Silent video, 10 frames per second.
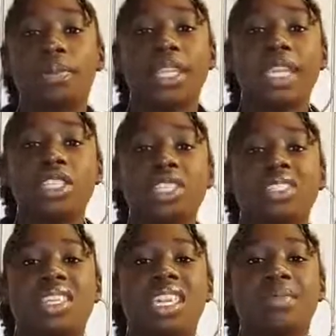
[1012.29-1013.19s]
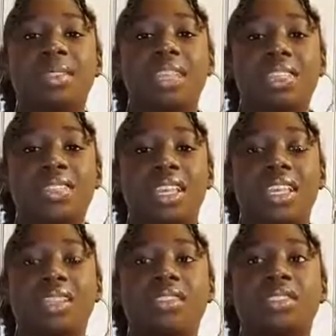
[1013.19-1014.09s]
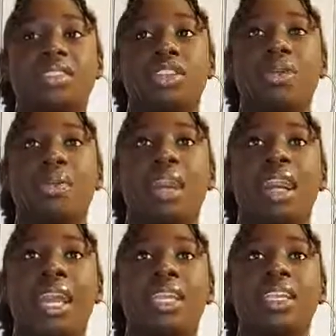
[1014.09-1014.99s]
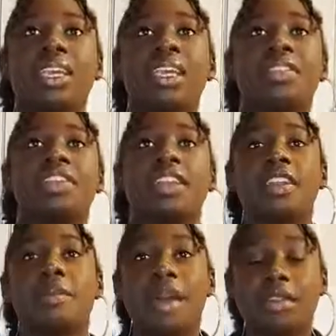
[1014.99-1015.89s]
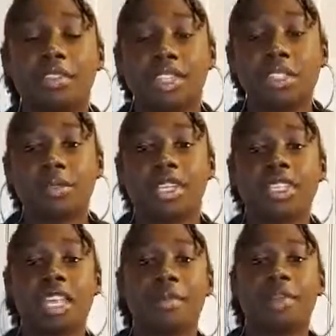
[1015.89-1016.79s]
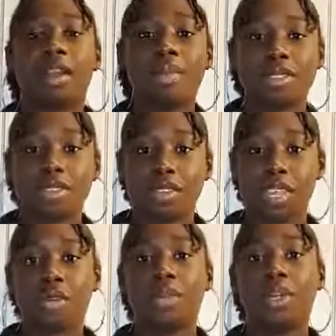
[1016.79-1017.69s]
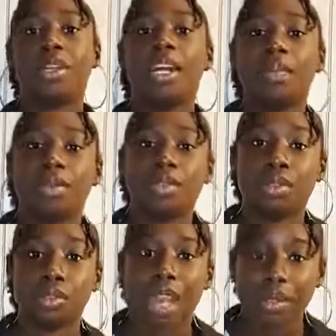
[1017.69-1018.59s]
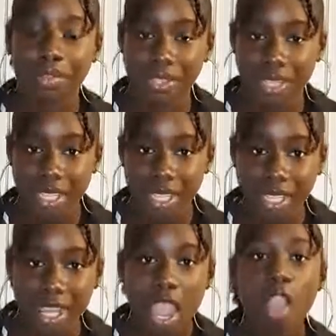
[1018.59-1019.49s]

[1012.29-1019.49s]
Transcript: Please just keep this in your mind. Think about this, because I promise you it will help you throughout the year.